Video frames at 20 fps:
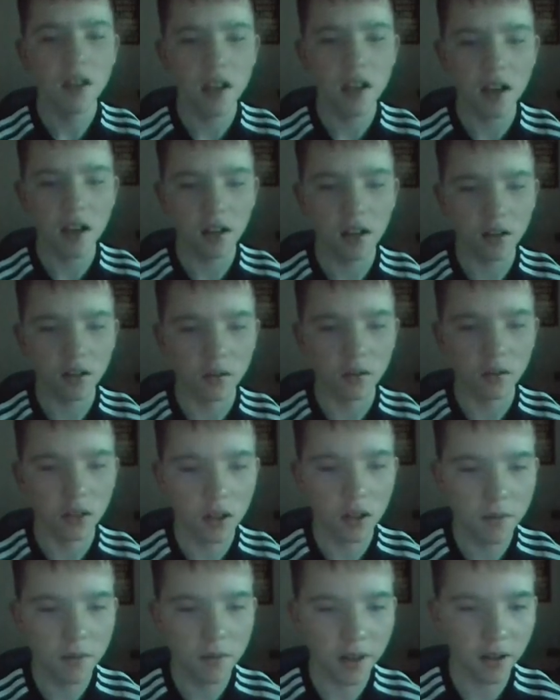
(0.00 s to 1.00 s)
Yeah, I don't
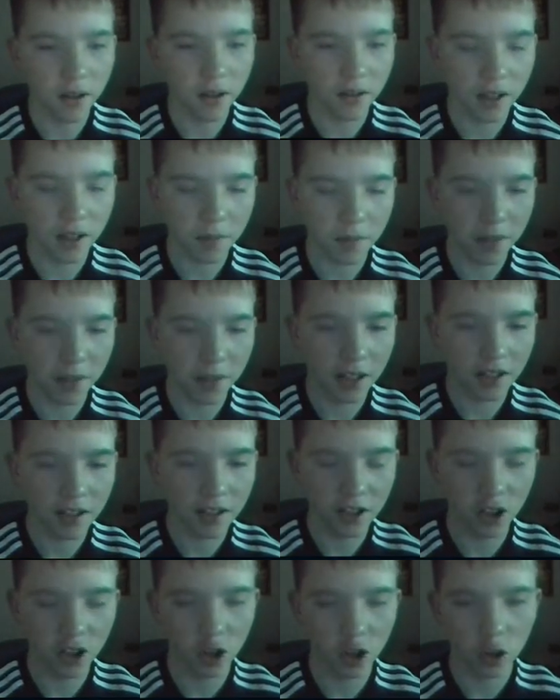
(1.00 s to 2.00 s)
know, but this place
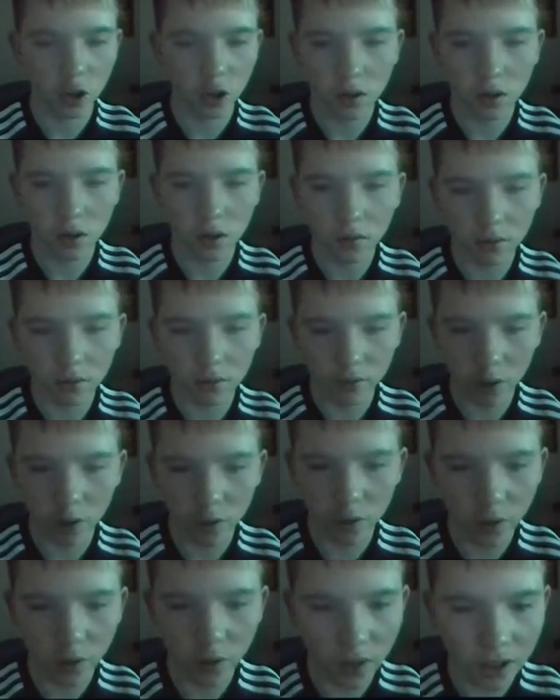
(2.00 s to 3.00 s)
is just
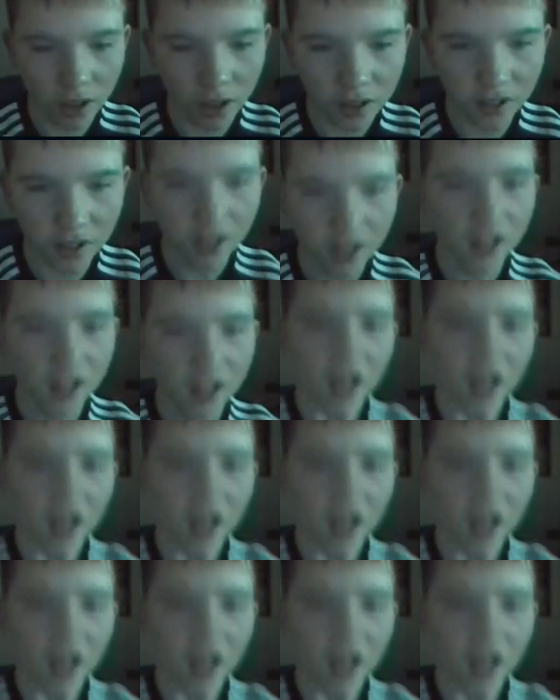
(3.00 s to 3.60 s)
ruthless.